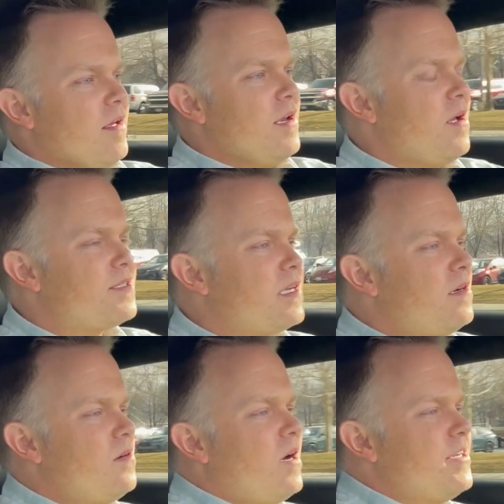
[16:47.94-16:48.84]
And
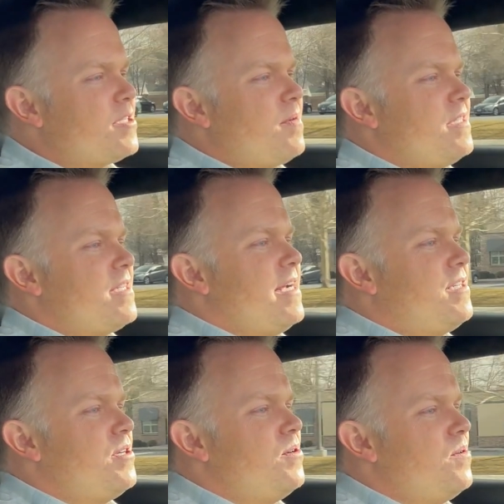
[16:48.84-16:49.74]
also, I just want to say
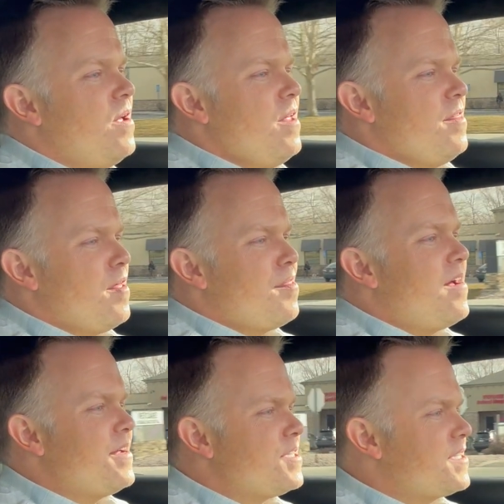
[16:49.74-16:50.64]
too, the
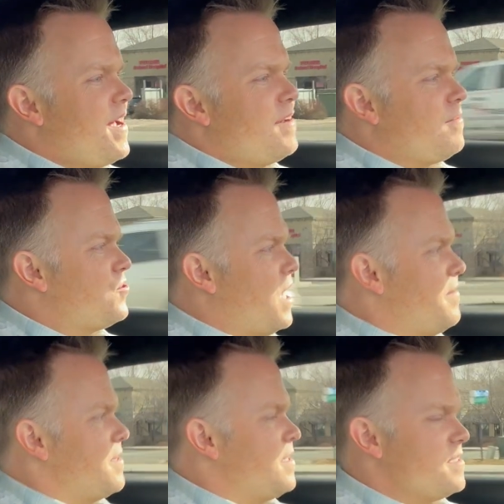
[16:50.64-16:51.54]
thought I just had while
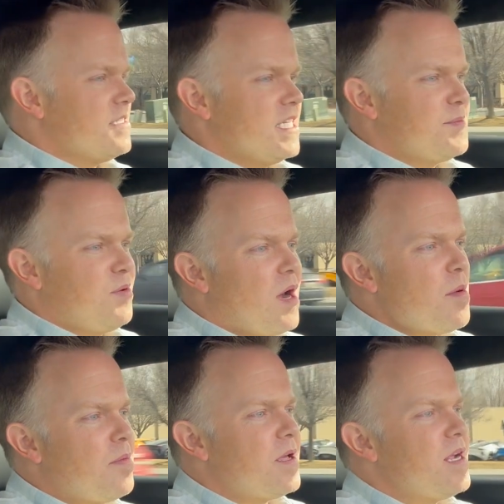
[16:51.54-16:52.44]
driving this is this
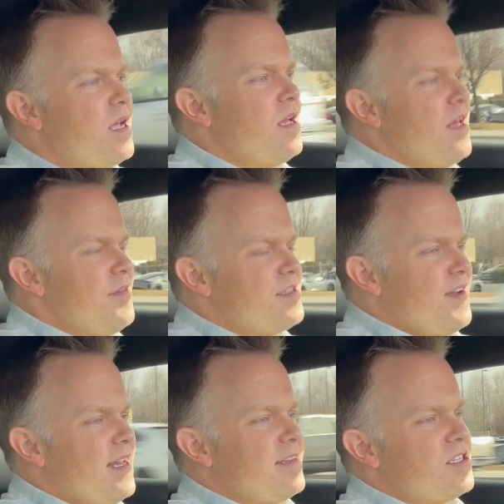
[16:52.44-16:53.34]

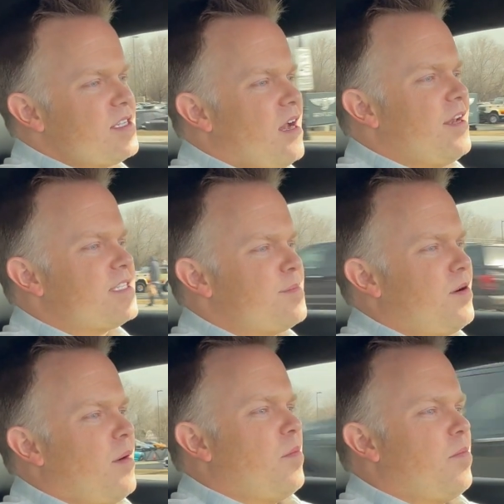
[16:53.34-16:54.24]
Vantage is honestly
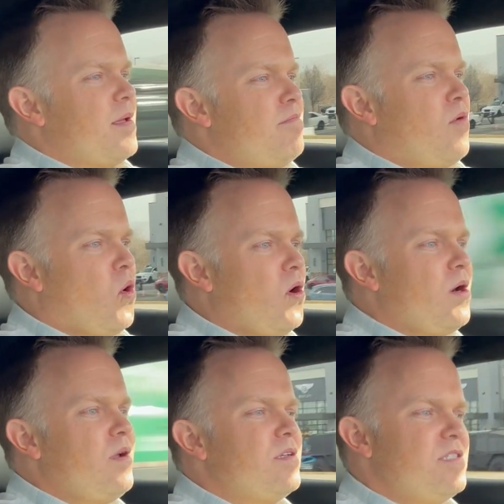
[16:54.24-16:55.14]
probably
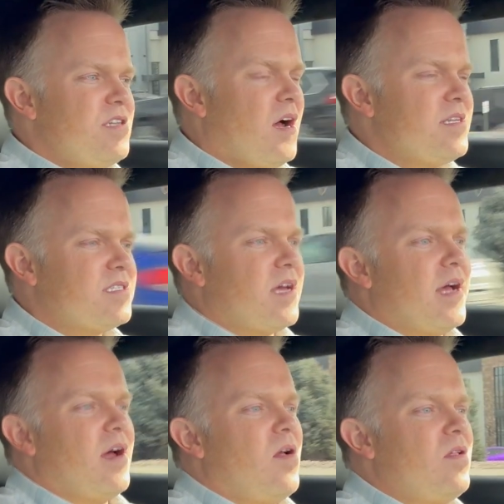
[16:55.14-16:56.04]
more
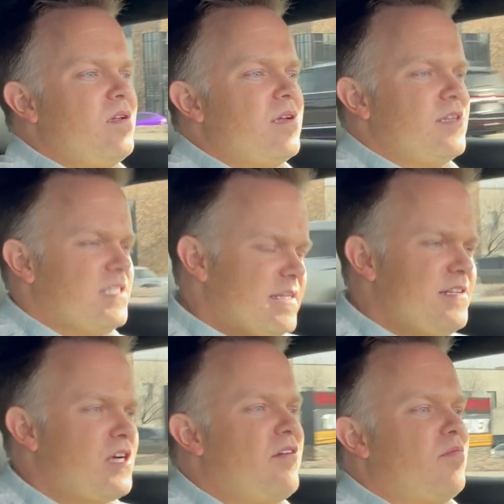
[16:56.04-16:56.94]
docile,
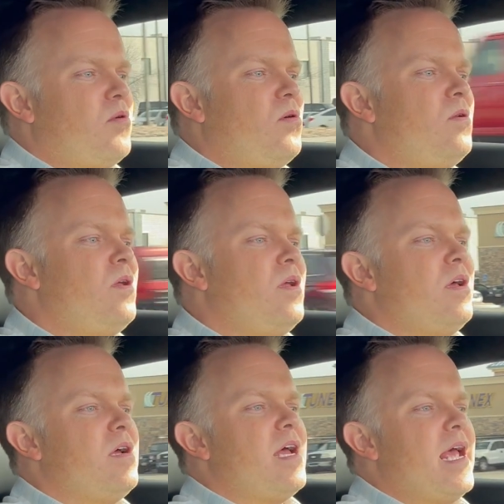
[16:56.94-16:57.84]
daily drivable,
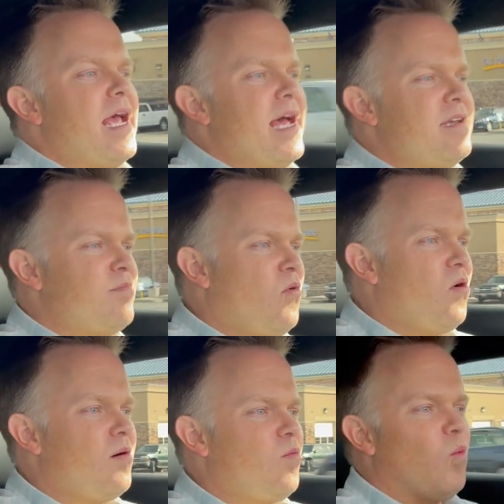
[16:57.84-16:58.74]
and
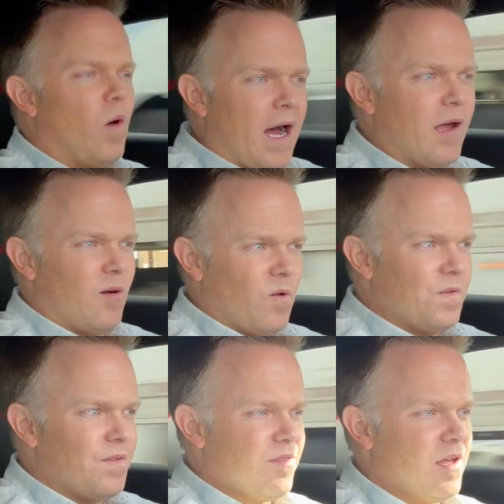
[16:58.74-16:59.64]
more
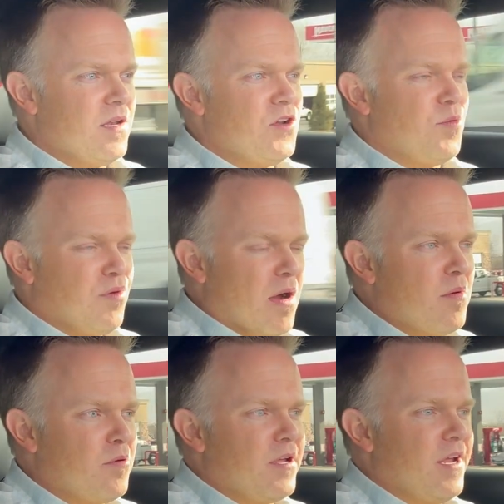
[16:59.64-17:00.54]
wild than you're
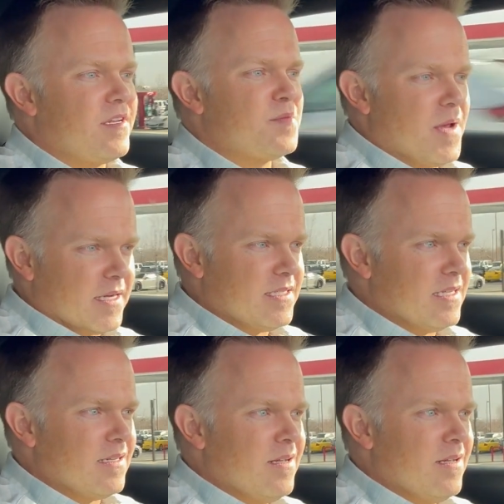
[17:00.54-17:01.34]
probably expecting.